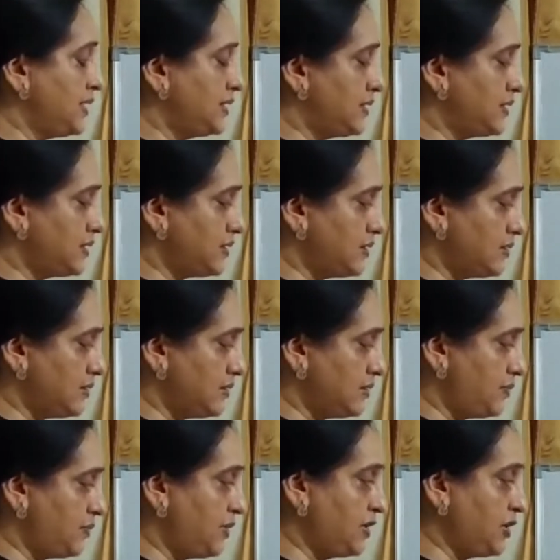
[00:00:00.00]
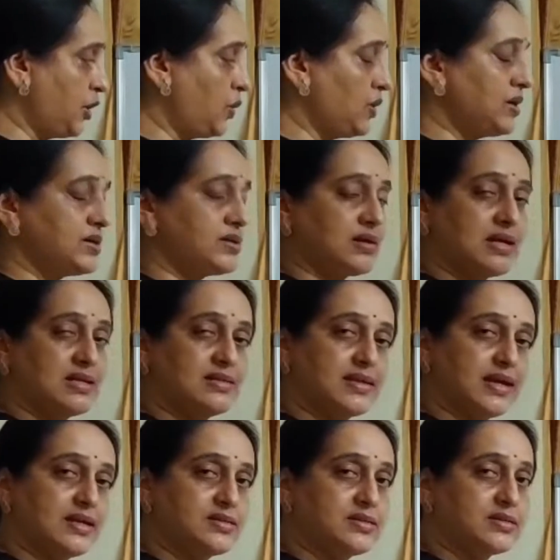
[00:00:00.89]
the particular
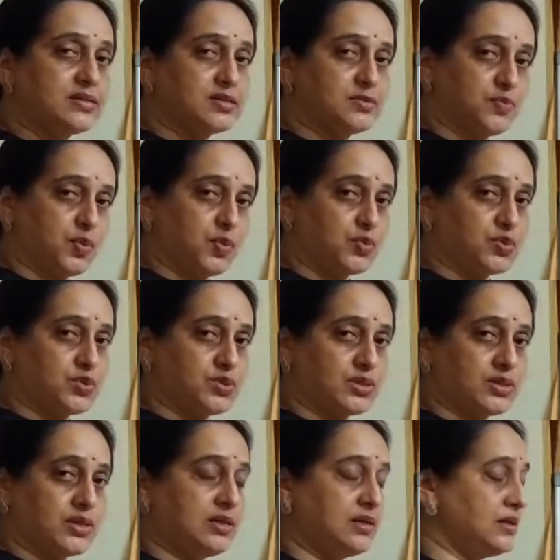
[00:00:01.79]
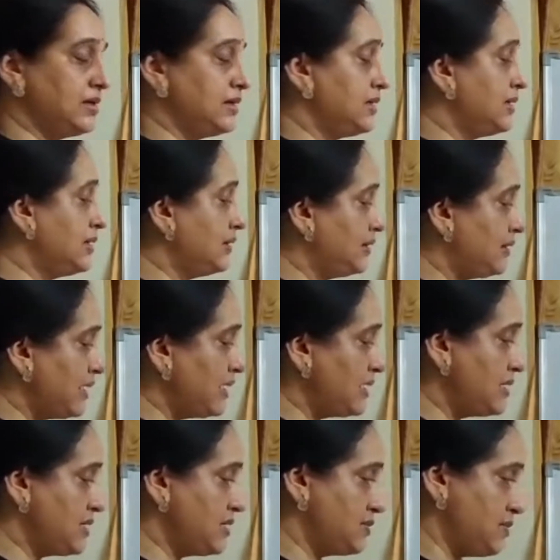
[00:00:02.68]
transaction is posted,
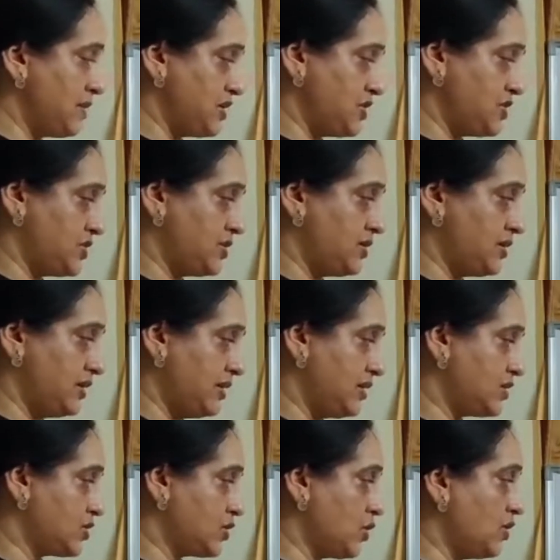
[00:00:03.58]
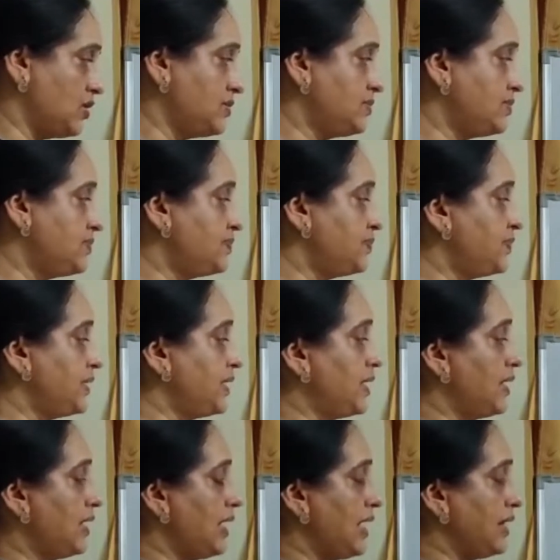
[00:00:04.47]
that is mentioned in this column,
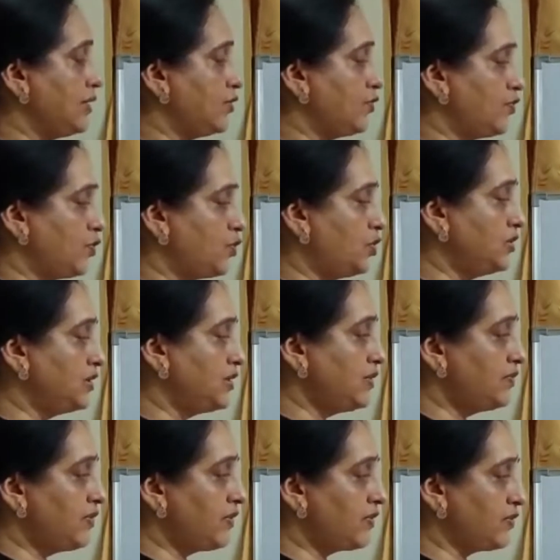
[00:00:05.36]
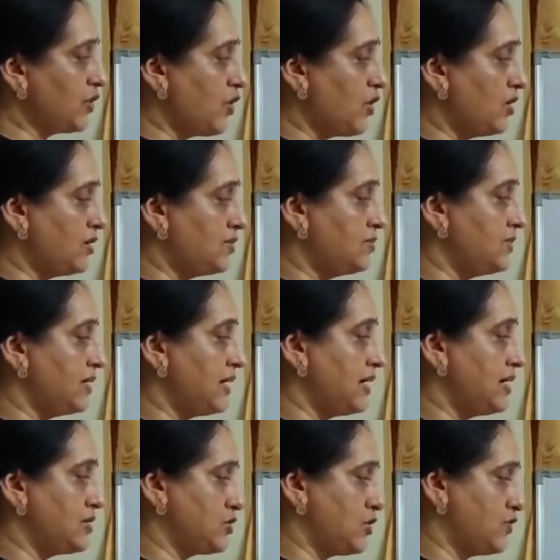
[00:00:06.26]
and the fourth and fifth column
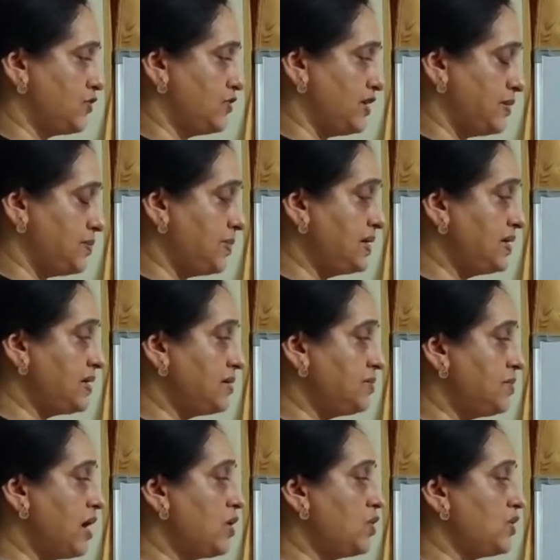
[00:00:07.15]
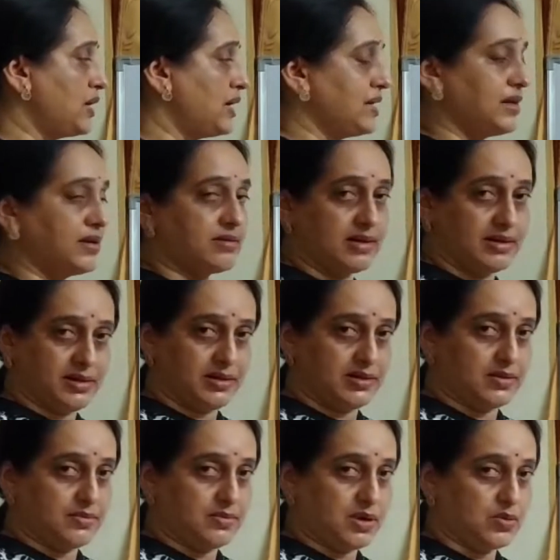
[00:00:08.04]
is of debit amount and
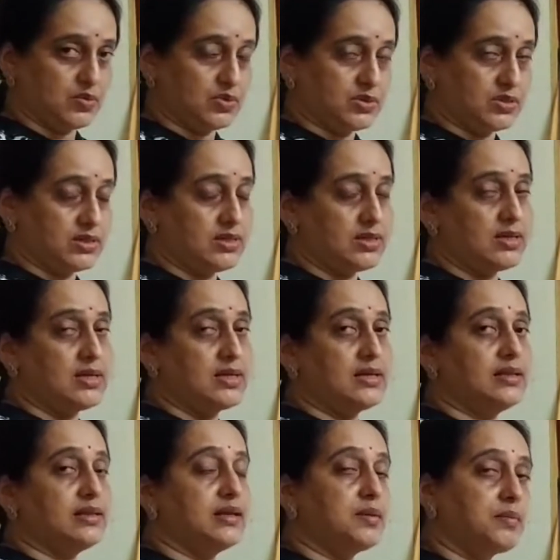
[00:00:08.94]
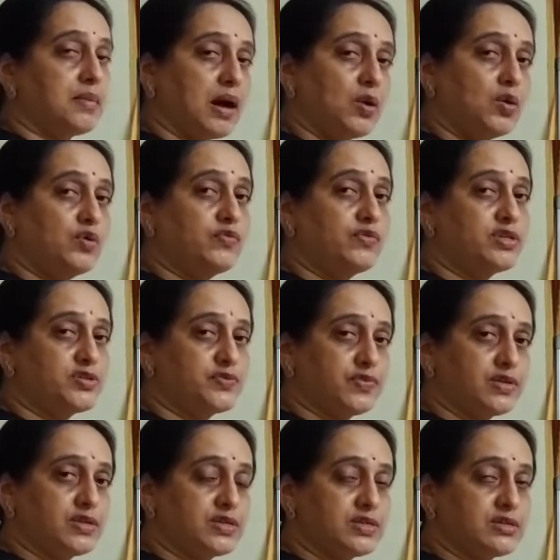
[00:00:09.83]
credit amount. The amount with
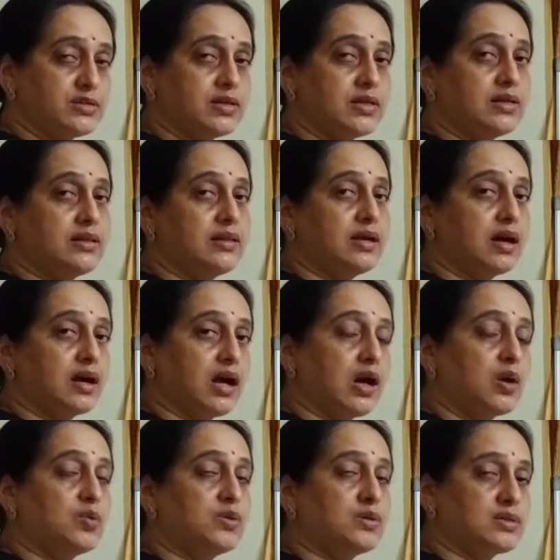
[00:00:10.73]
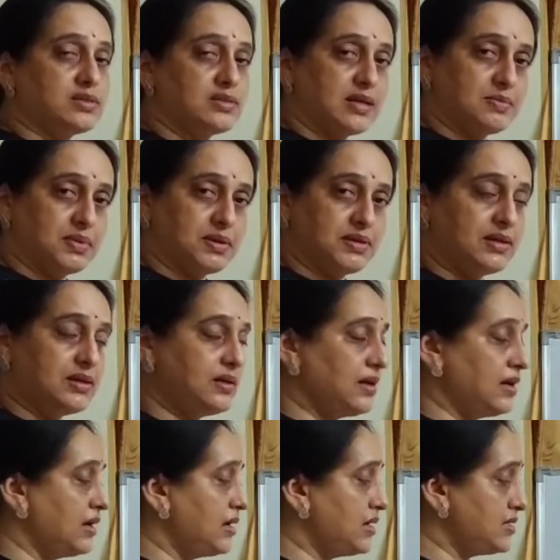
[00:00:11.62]
which the account is
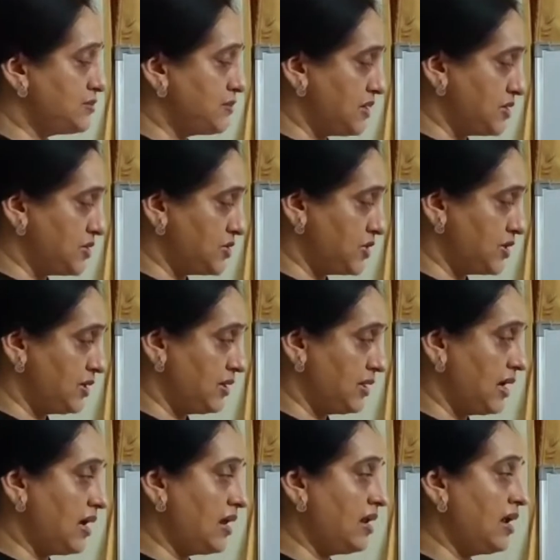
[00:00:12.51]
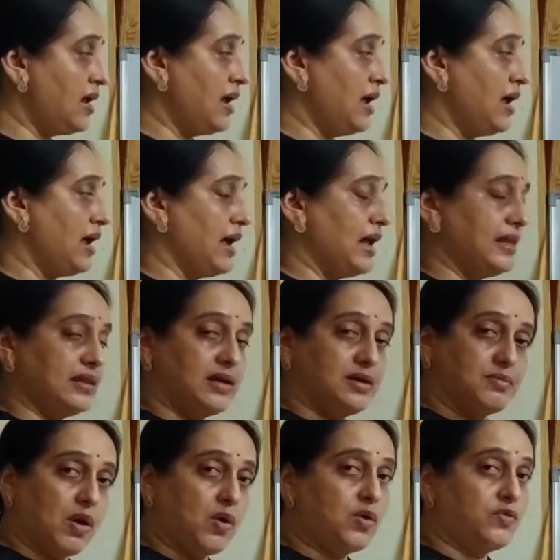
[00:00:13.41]
debited is mentioned there, and the
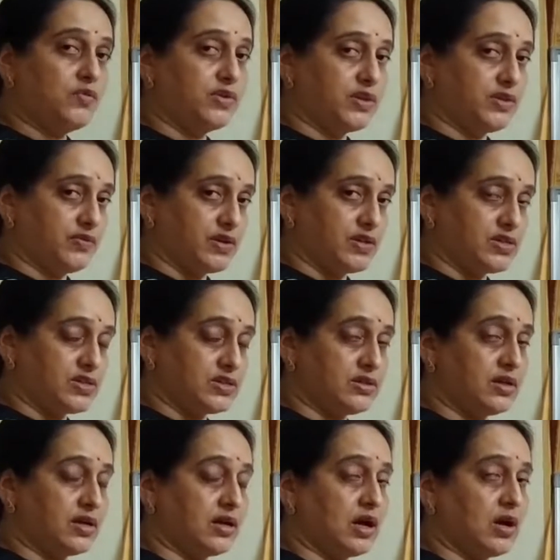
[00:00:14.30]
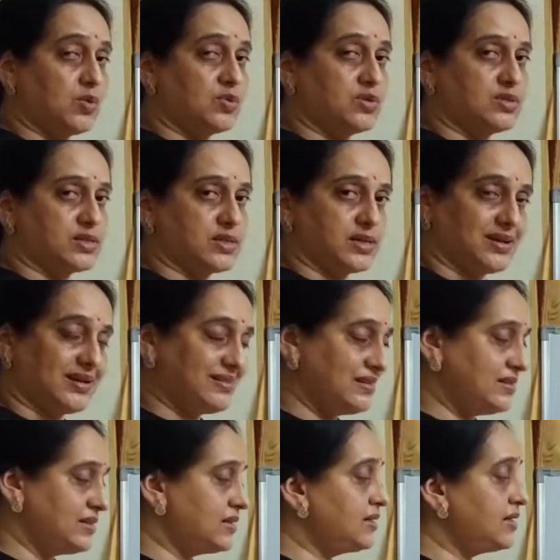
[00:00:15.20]
amount with which the account is
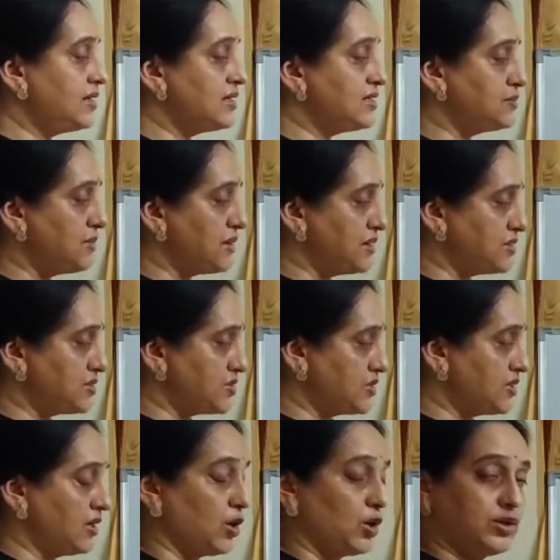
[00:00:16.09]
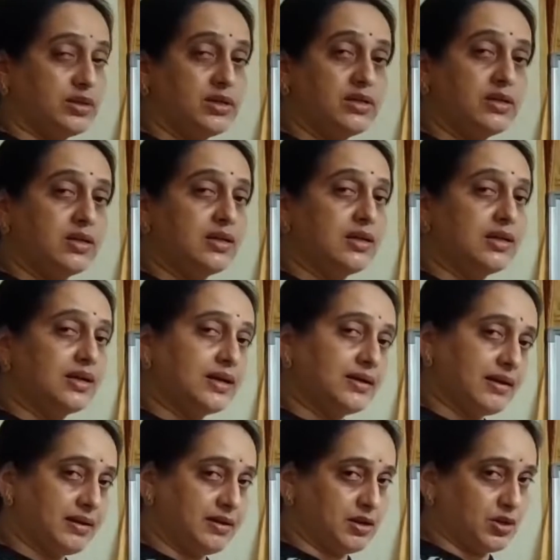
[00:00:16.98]
credited is mentioned on the
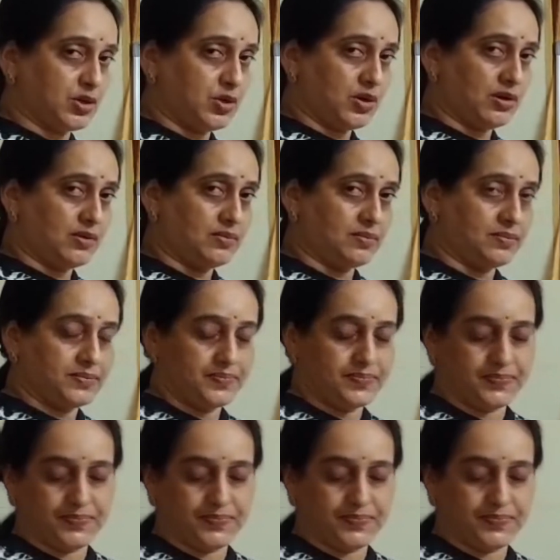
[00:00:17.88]
credit column.